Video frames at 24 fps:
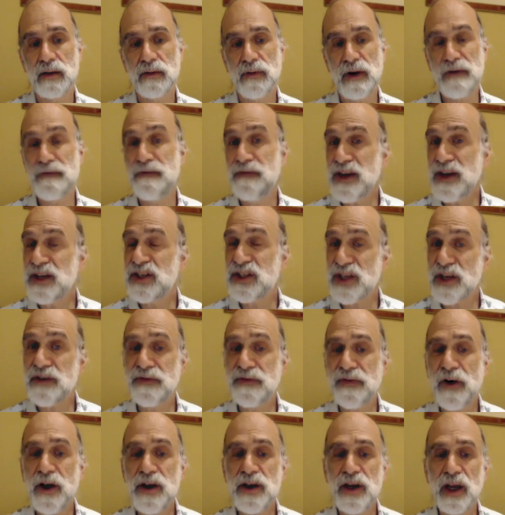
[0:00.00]
VC
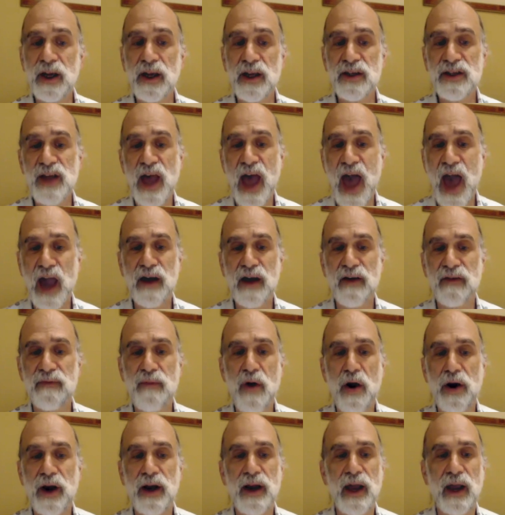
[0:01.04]
funding is a hack of
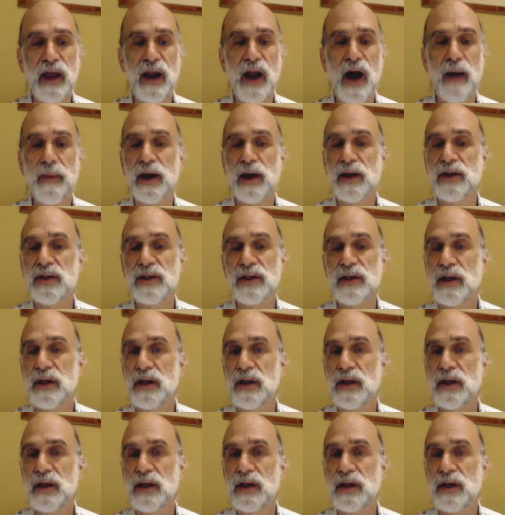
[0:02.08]
market economics.